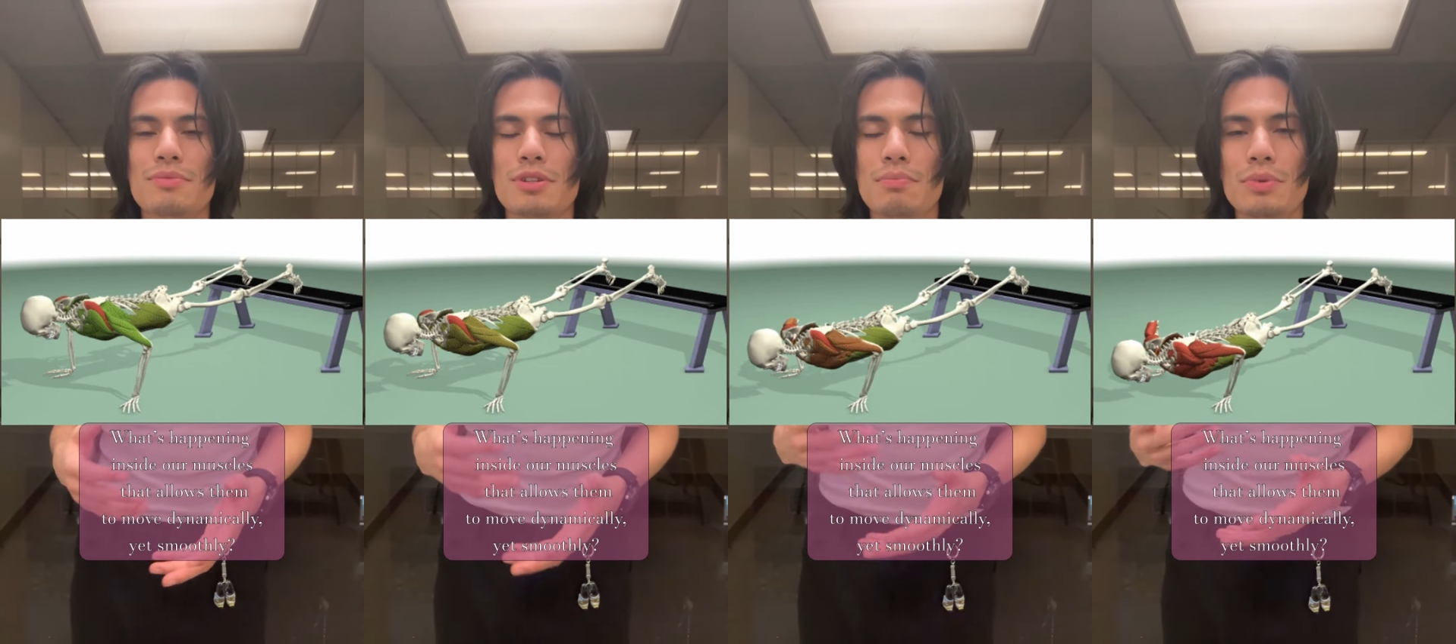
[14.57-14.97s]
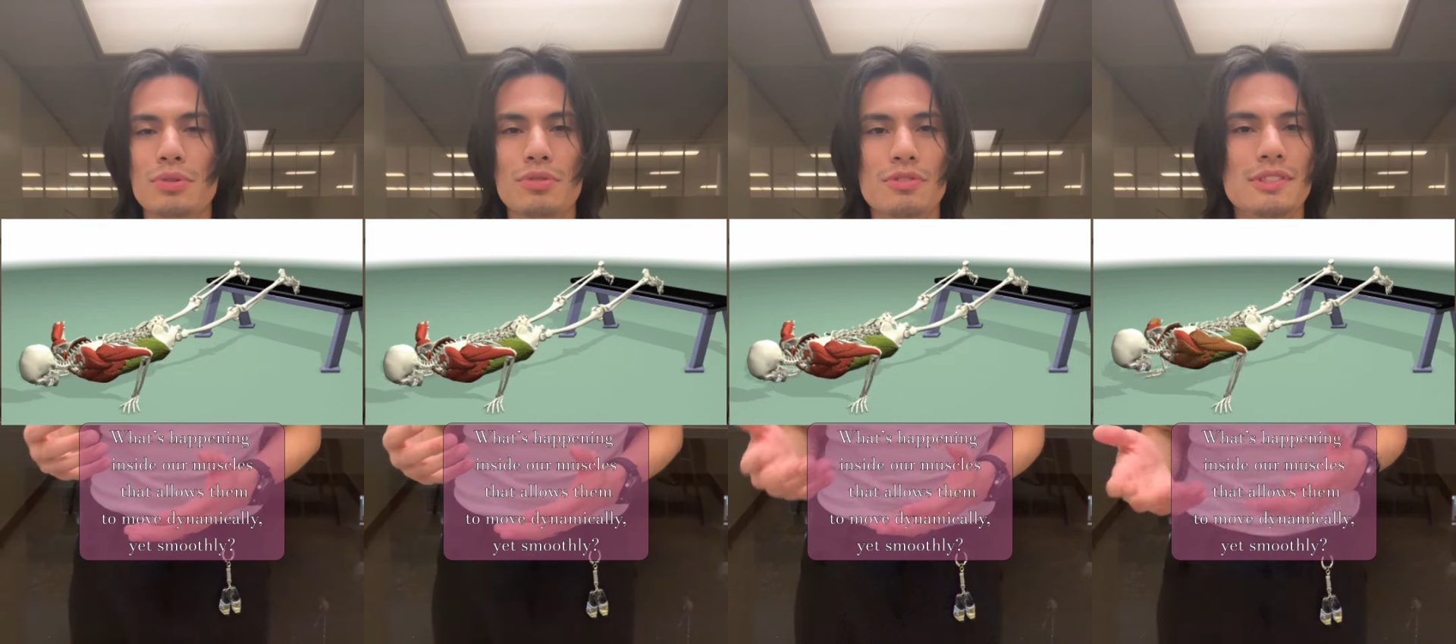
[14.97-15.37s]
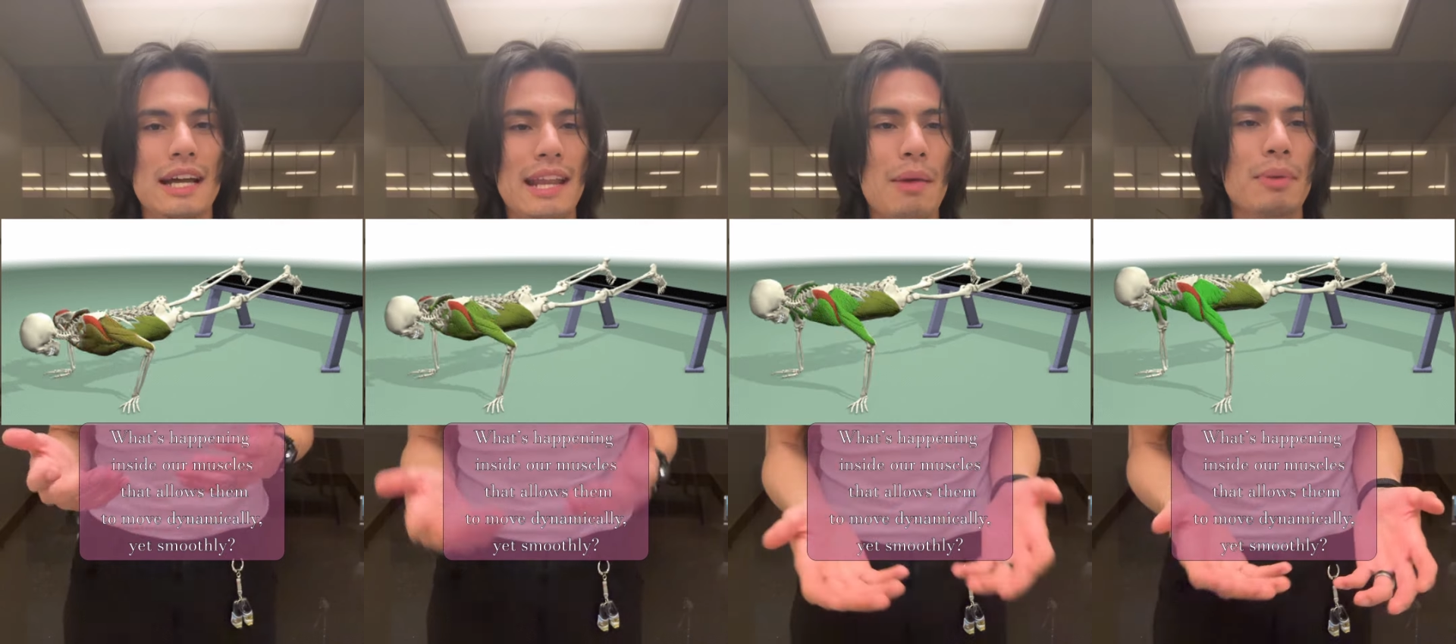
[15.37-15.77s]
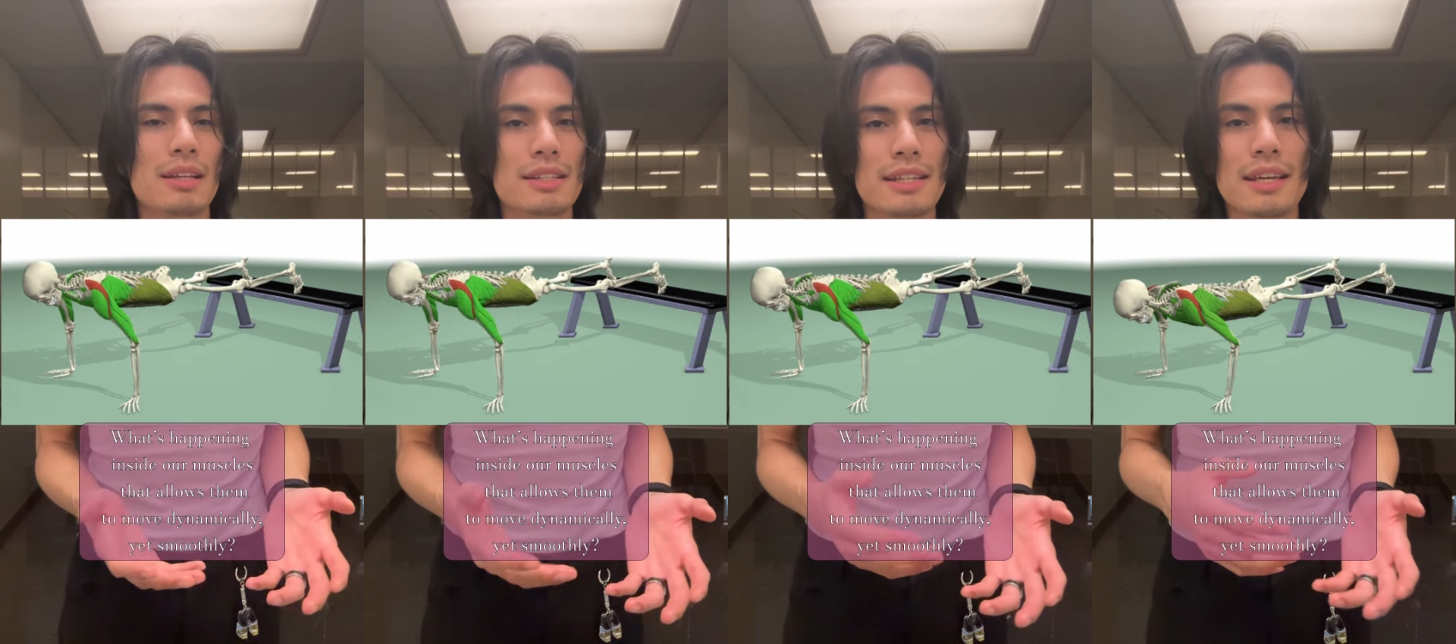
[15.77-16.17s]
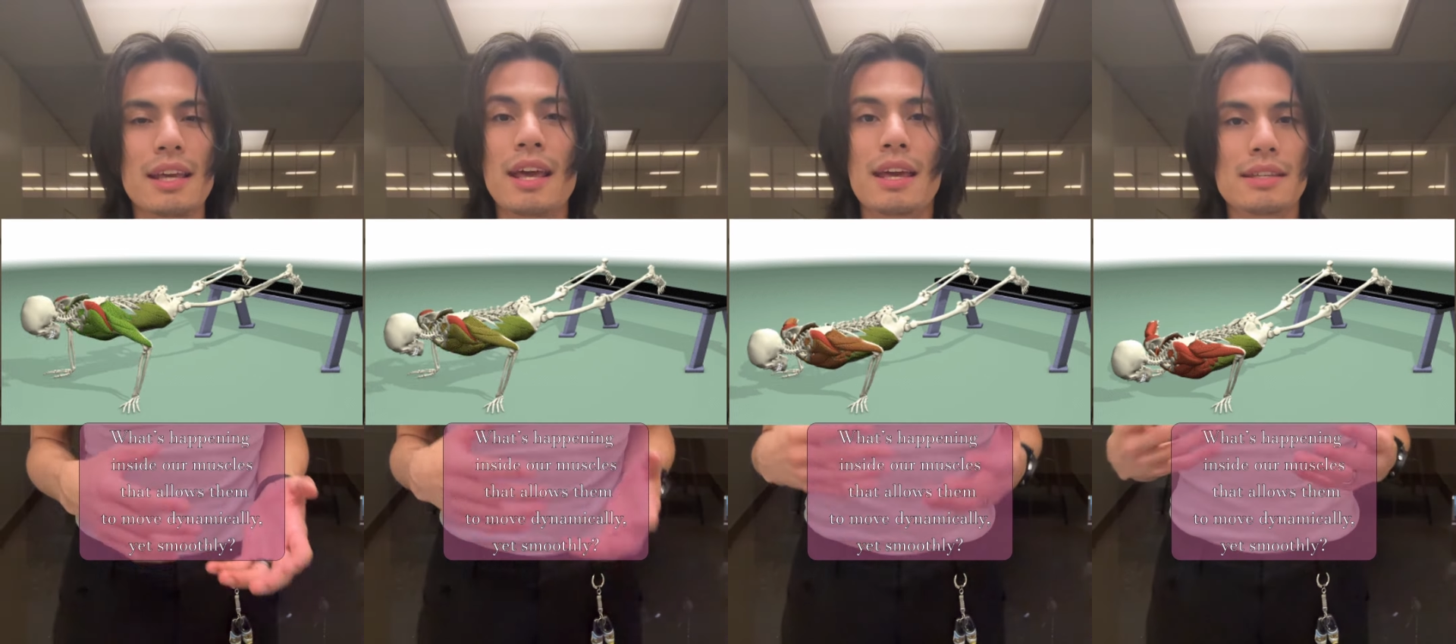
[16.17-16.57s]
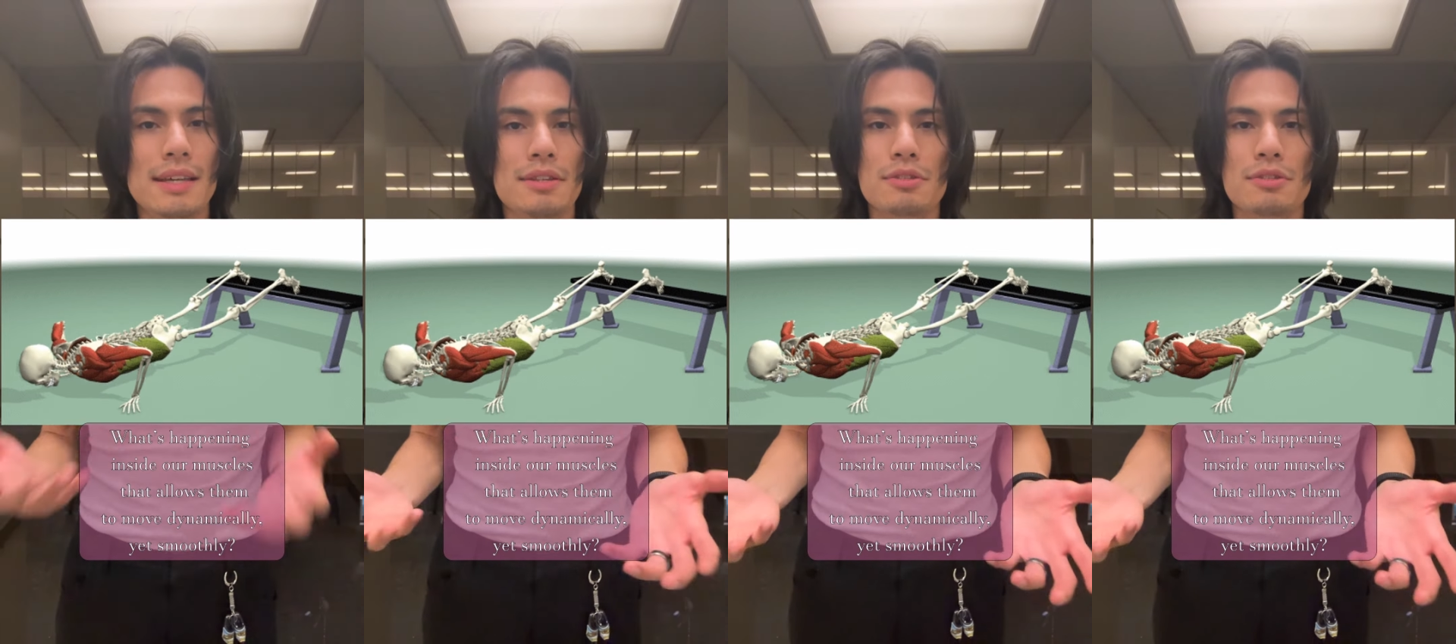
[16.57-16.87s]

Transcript: them to move dynamically yet